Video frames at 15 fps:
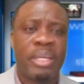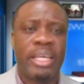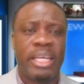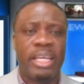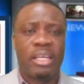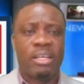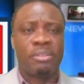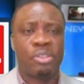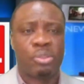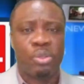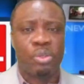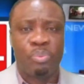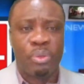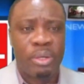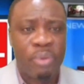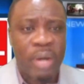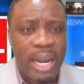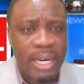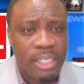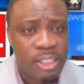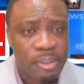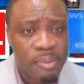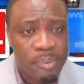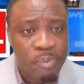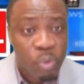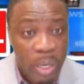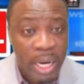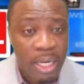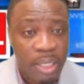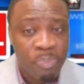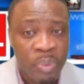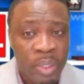incomes, to put it right?